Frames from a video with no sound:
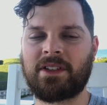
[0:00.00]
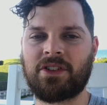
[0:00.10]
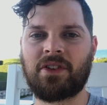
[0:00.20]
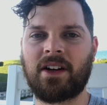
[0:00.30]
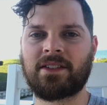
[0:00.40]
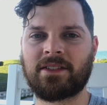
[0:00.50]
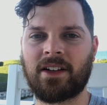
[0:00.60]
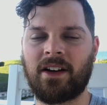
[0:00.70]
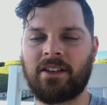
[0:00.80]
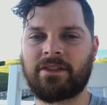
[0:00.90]
traces
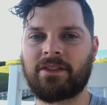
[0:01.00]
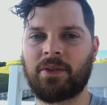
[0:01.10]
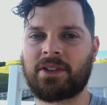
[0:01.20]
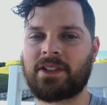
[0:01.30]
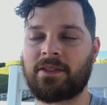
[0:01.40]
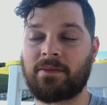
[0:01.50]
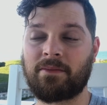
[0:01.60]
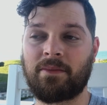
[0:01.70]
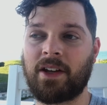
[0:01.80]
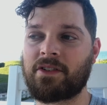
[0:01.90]
of, we see
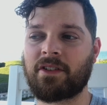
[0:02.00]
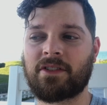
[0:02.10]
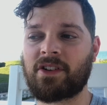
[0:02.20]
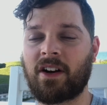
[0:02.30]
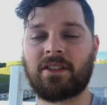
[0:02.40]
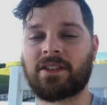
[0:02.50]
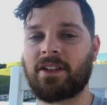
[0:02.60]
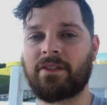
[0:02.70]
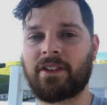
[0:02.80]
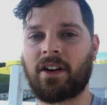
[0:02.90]
major chunks
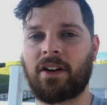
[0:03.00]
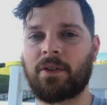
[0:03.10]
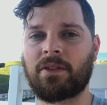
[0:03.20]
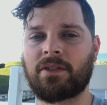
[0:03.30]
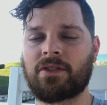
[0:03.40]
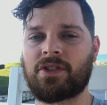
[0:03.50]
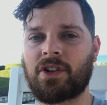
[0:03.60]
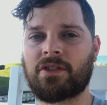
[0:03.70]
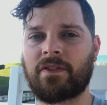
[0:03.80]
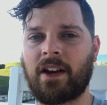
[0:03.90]
of in our own
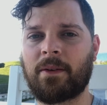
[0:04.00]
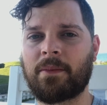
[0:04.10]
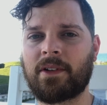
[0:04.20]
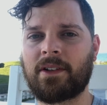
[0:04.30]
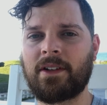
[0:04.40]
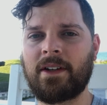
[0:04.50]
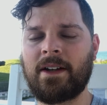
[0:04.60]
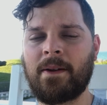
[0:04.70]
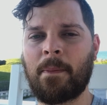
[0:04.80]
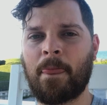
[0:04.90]
church family.
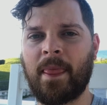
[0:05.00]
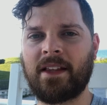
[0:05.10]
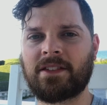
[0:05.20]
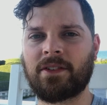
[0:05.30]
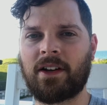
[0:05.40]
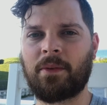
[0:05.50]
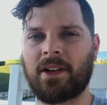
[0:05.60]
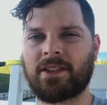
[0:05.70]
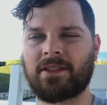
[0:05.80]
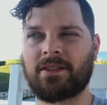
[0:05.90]
And so I don't
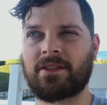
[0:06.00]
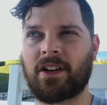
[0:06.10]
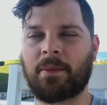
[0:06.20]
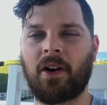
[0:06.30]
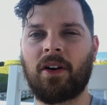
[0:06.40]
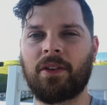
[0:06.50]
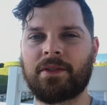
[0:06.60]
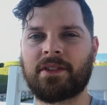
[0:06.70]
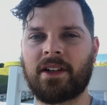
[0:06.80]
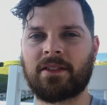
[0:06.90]
want to talk about all
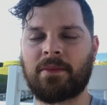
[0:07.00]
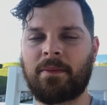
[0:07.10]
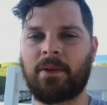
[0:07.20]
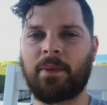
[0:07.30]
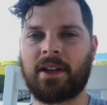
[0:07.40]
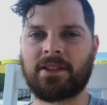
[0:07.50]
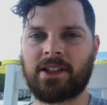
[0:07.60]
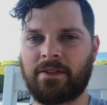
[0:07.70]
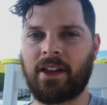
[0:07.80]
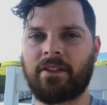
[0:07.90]
those things. Maybe we can
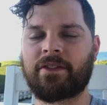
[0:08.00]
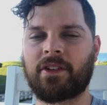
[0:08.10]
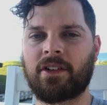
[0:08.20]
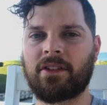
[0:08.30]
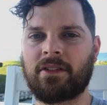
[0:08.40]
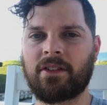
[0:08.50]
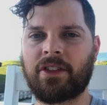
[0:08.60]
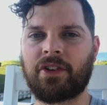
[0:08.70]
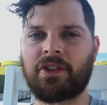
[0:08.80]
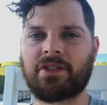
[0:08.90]
save that for
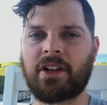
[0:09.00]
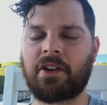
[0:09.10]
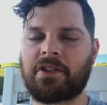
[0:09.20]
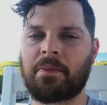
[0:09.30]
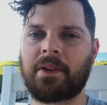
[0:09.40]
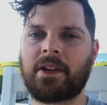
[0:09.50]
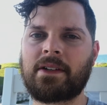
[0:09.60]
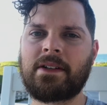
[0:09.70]
Thursday or something.